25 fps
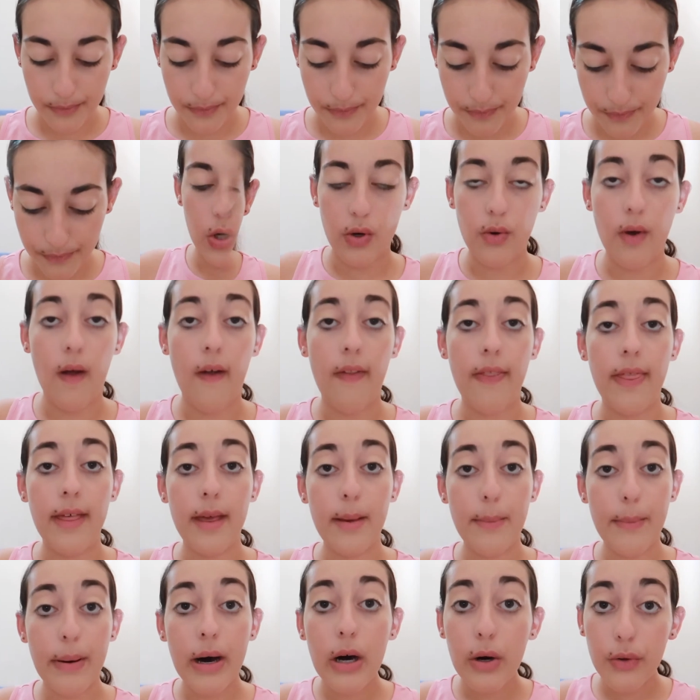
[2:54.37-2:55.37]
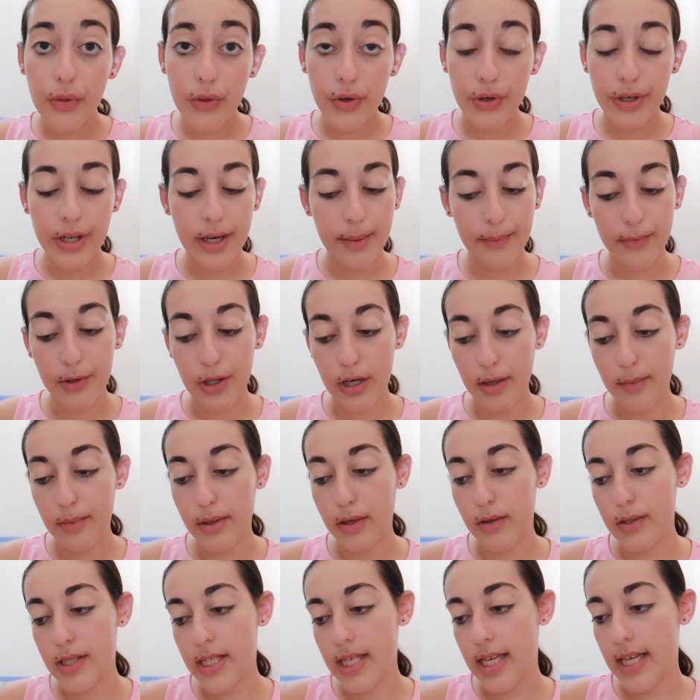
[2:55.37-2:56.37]
So the powder that I'm going to be
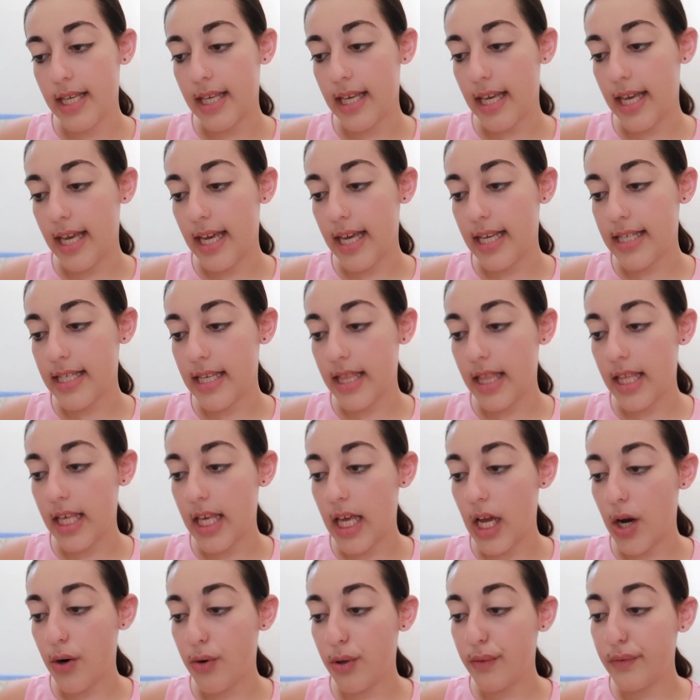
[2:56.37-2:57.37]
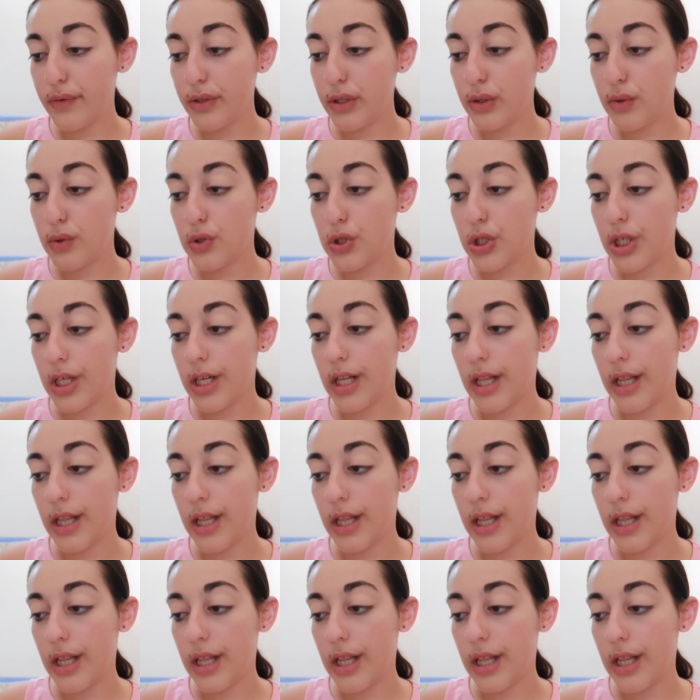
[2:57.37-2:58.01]
using is the Revolution